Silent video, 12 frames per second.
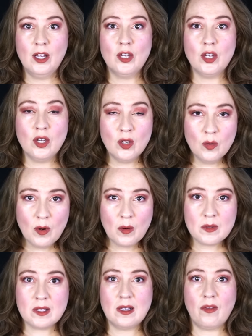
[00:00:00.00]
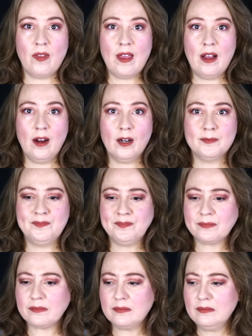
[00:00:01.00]
You won't sit there
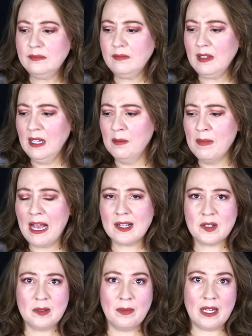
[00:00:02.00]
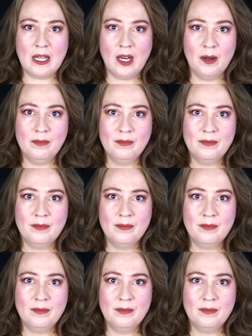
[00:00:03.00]
and back somebody up.